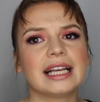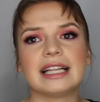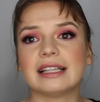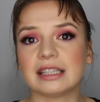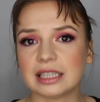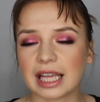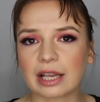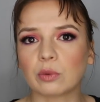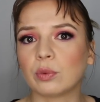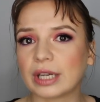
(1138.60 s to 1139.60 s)

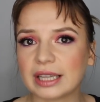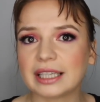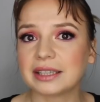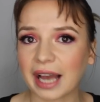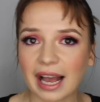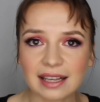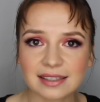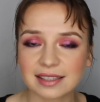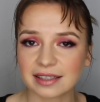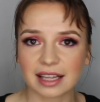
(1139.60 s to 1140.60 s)

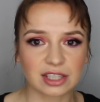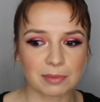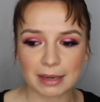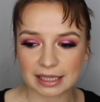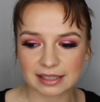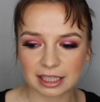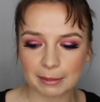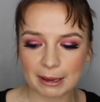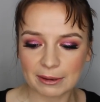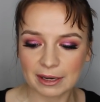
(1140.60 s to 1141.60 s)
lasts, and that's amazing
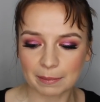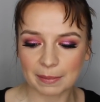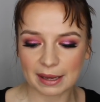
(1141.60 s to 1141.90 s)
about it,